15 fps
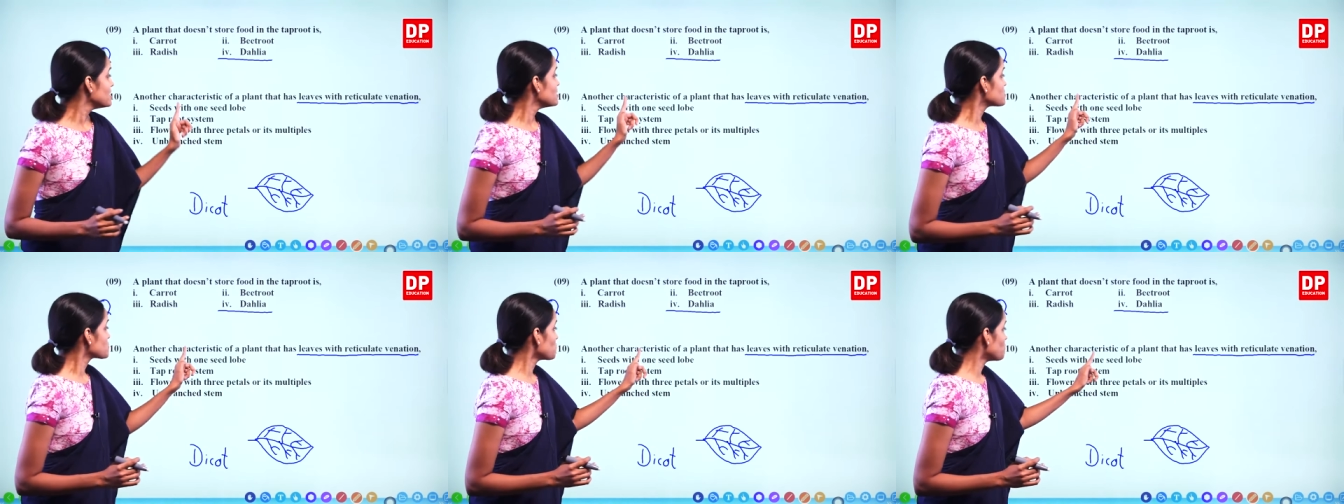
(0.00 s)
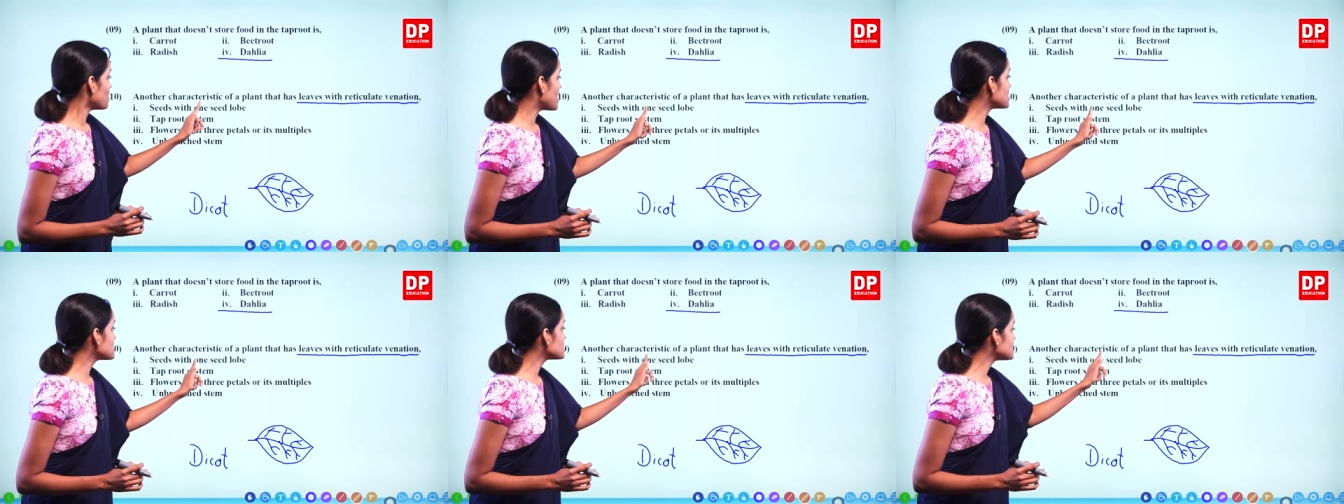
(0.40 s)
So
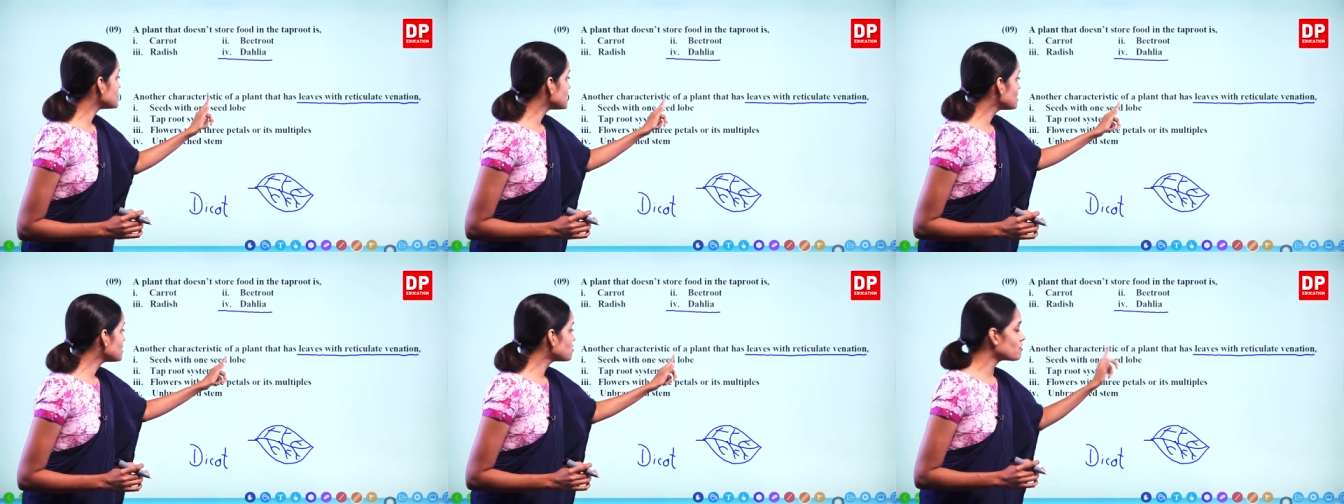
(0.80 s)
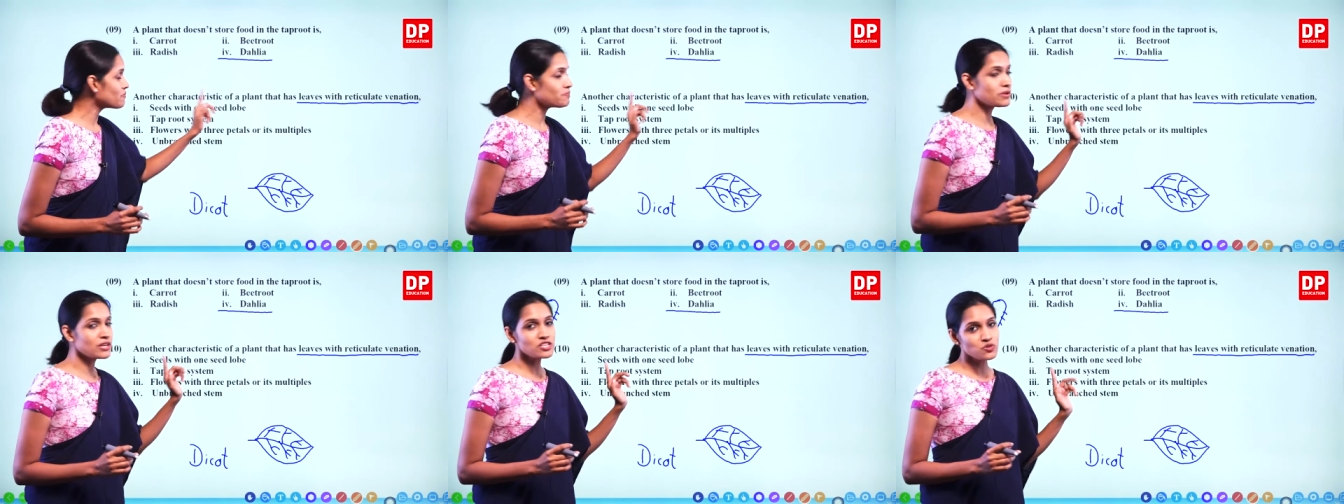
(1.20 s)
one seed
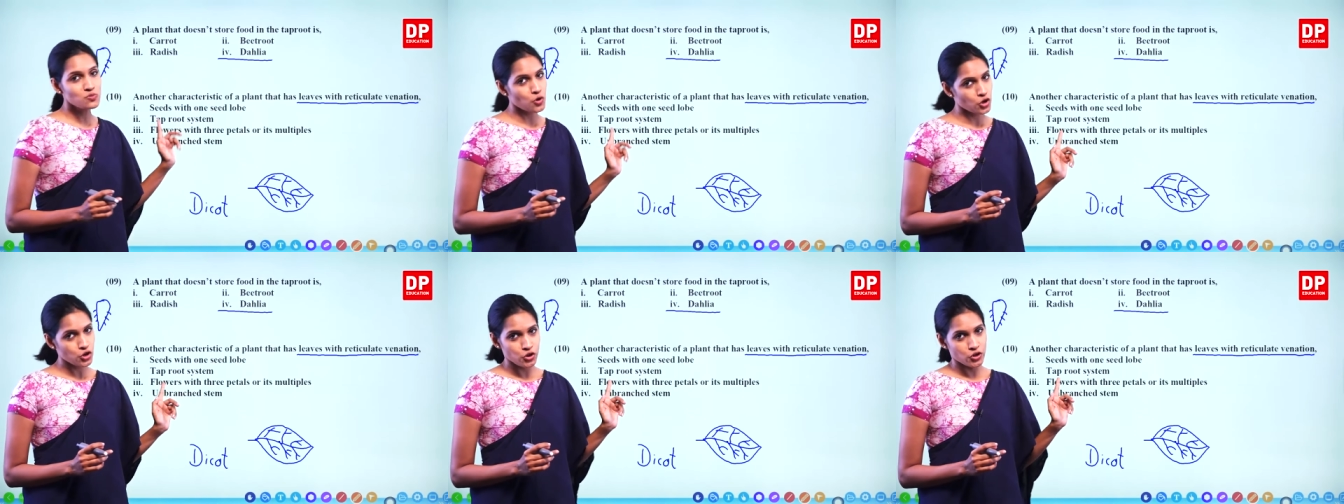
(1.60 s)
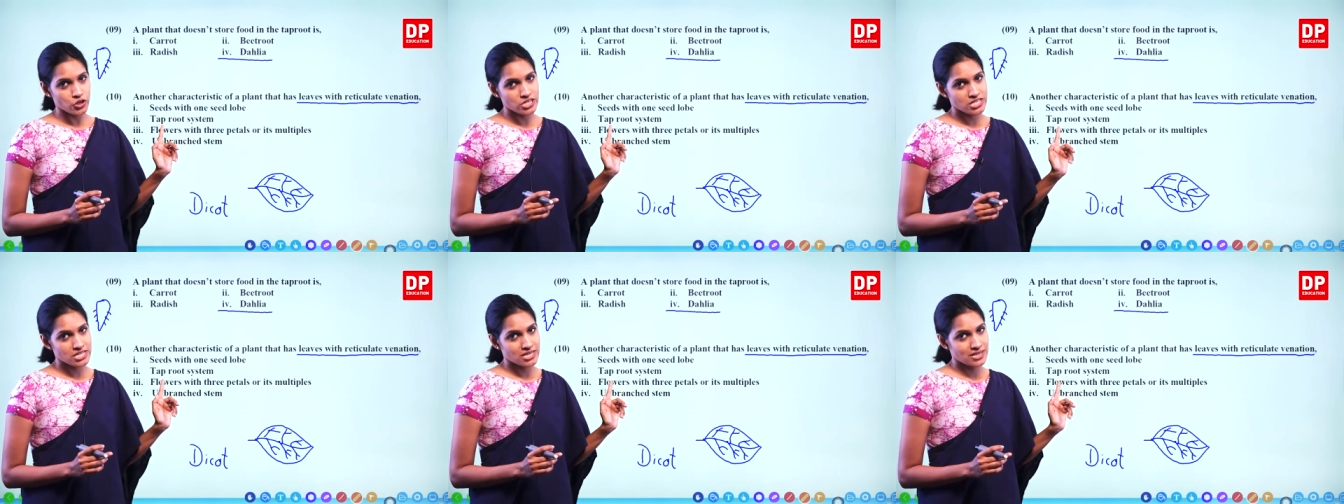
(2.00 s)
lobe means
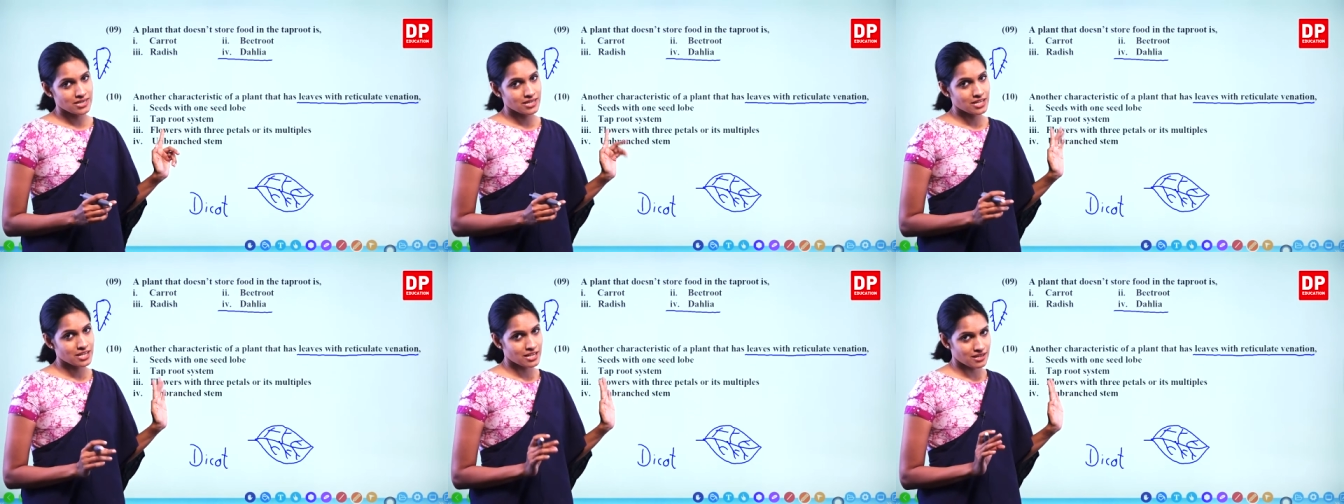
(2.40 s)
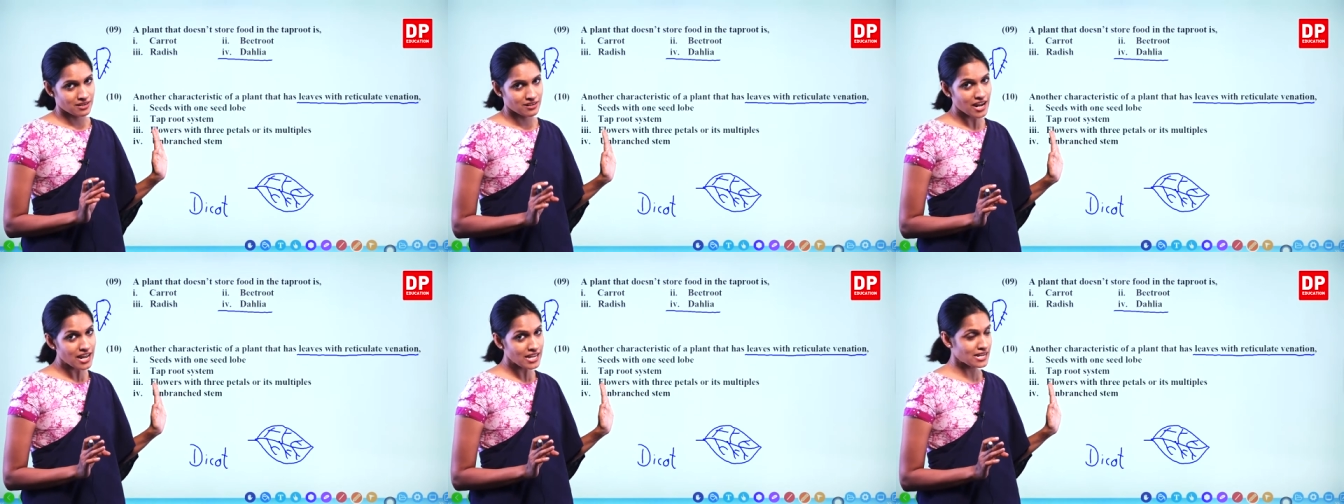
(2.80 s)
monocot,
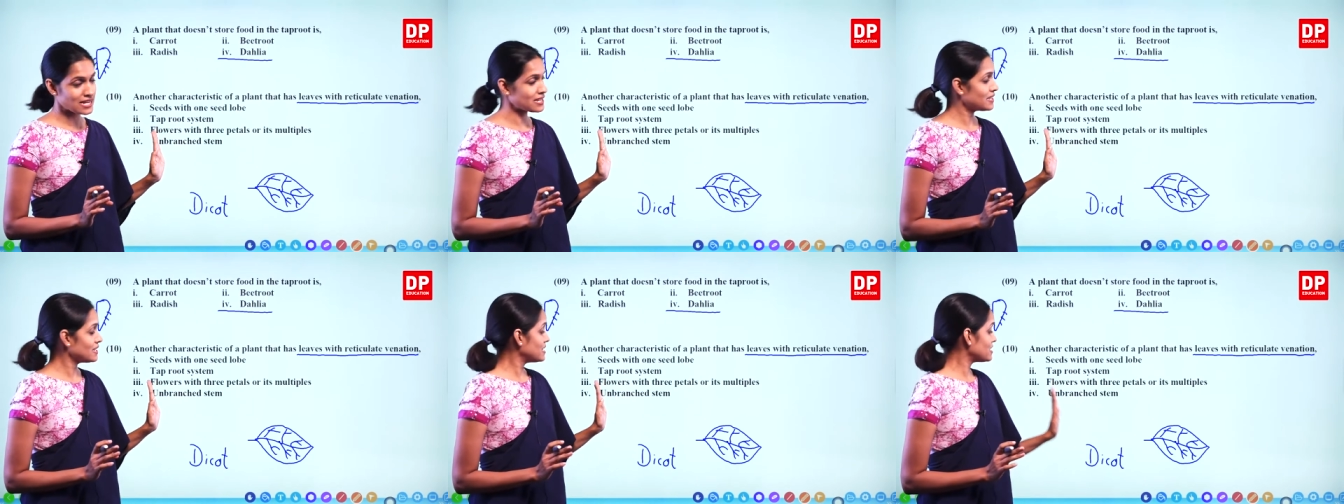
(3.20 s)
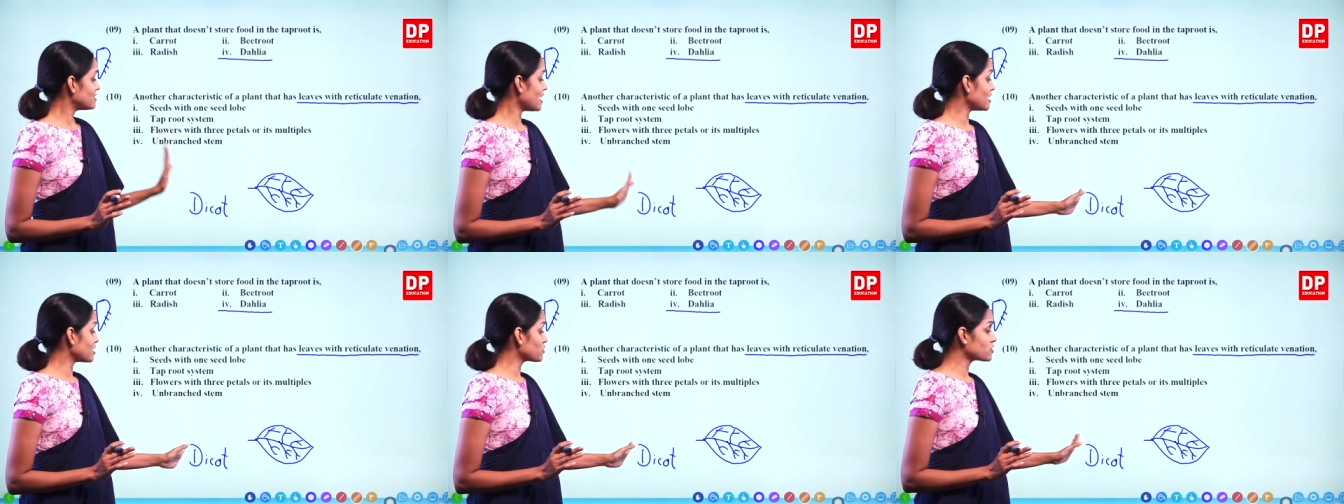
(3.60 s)
right?
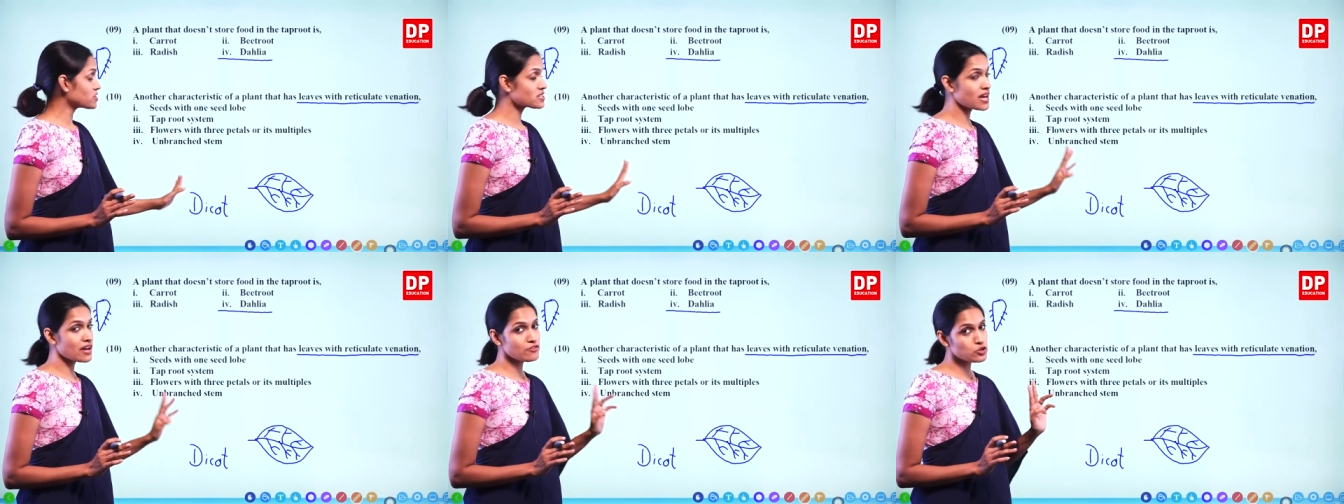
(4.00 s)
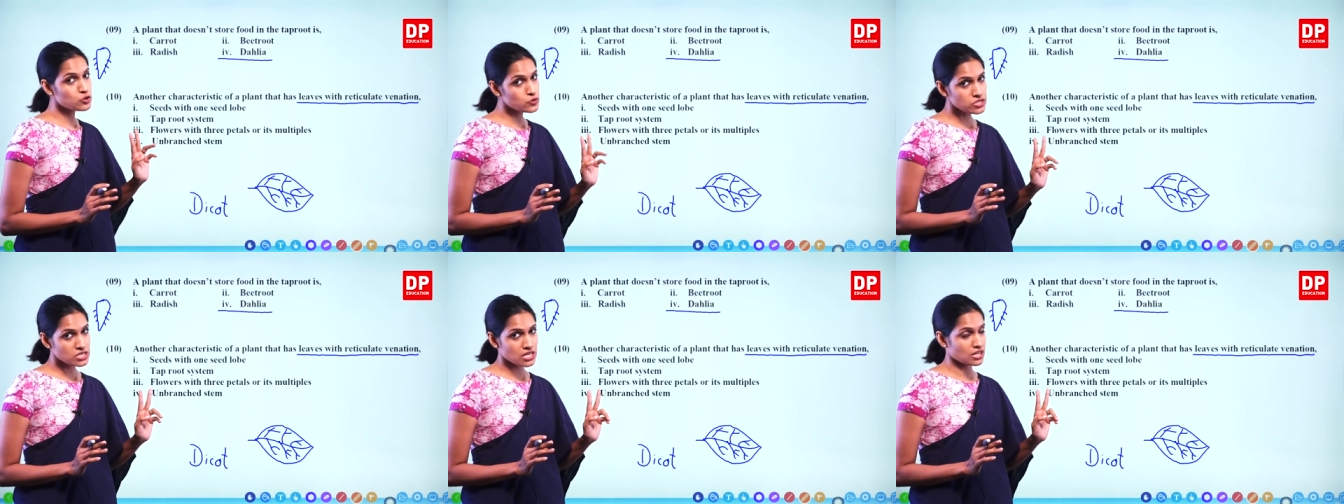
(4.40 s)
Dicots have
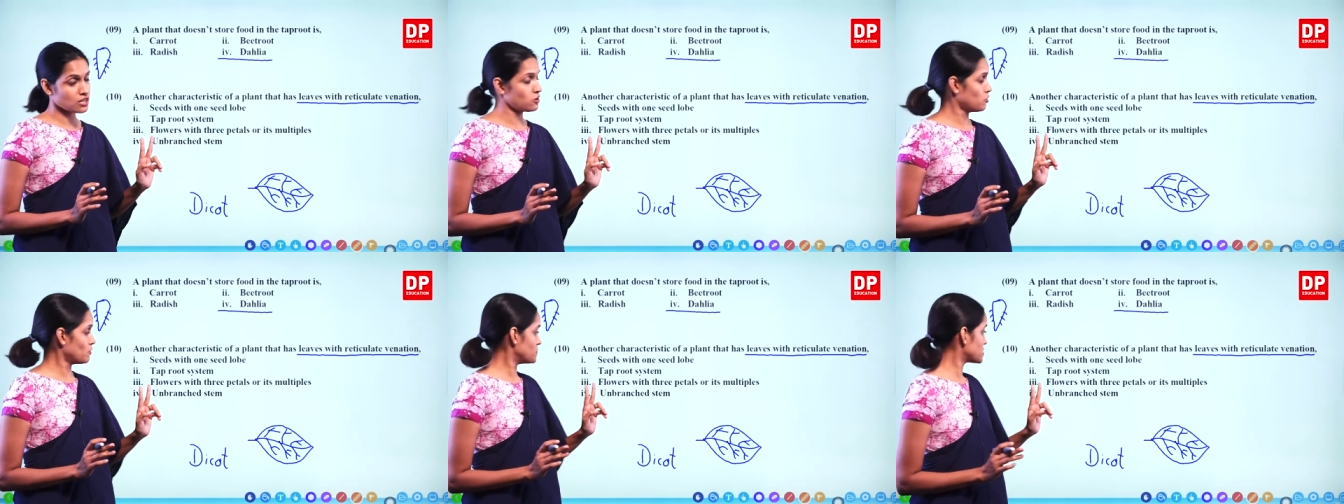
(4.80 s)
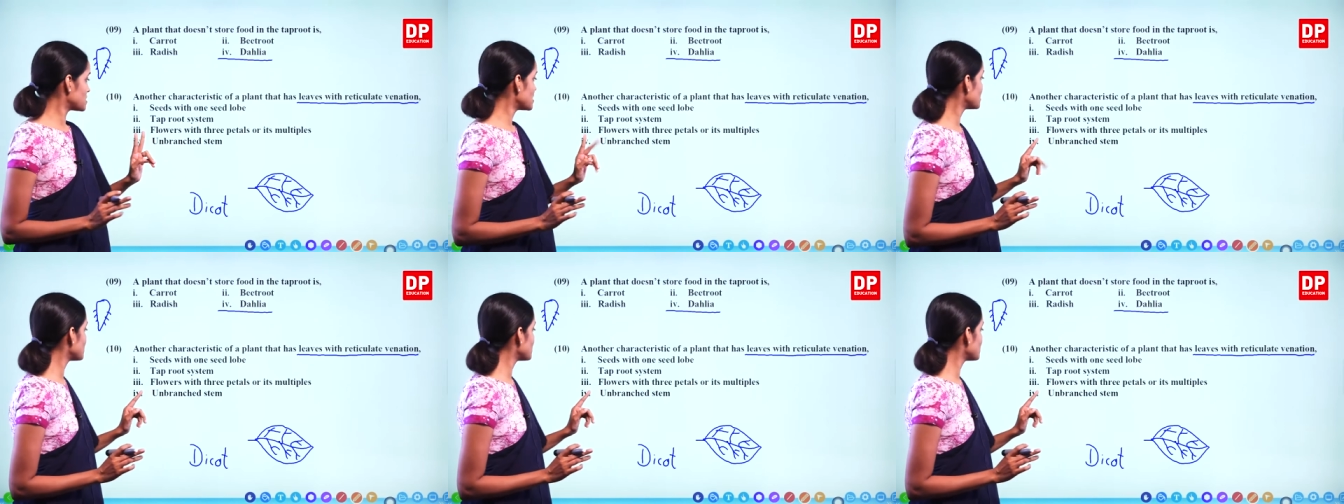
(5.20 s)
two seed lobes.